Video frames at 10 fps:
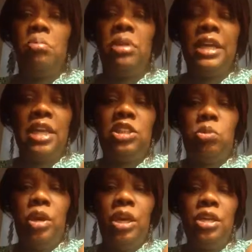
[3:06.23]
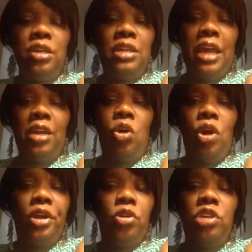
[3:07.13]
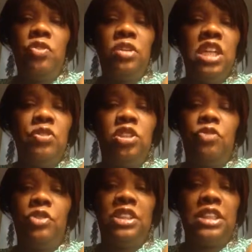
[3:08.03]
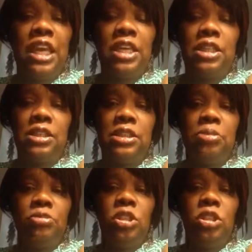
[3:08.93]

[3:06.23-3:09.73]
But guess what? In the day, God not going to never leave us or forsake us.